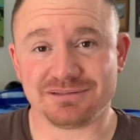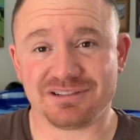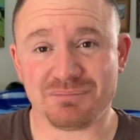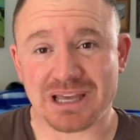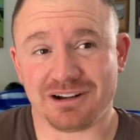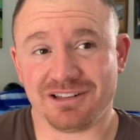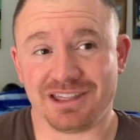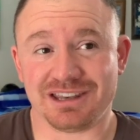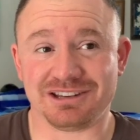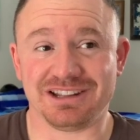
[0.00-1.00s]
better
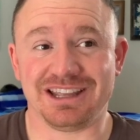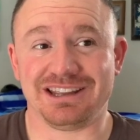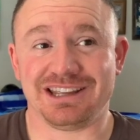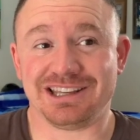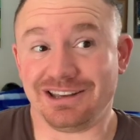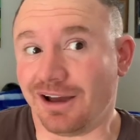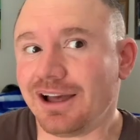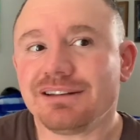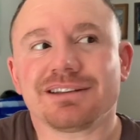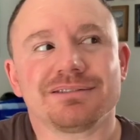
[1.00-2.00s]
than
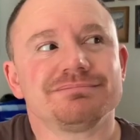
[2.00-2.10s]
not